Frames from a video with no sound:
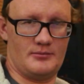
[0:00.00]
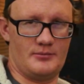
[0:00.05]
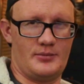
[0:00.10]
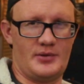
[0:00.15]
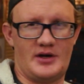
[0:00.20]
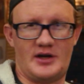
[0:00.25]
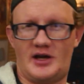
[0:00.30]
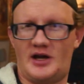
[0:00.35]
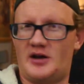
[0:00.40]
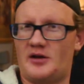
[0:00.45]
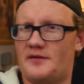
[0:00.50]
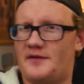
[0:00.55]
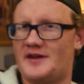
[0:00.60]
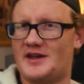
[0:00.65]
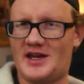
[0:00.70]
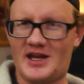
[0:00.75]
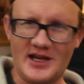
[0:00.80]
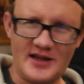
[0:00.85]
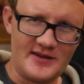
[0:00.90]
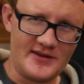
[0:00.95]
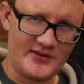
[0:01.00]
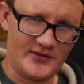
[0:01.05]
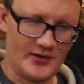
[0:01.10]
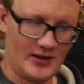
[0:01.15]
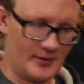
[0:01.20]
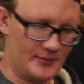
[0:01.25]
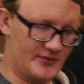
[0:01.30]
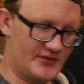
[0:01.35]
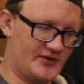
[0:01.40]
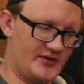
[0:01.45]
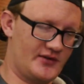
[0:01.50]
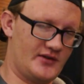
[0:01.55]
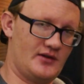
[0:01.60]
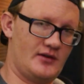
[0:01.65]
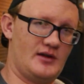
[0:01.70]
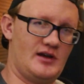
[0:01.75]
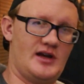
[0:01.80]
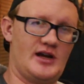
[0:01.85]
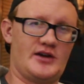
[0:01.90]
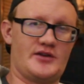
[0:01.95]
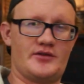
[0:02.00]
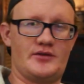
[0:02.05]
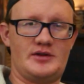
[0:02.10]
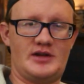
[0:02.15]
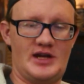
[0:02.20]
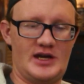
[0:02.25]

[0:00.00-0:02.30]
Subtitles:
but I don't think any of the slims actually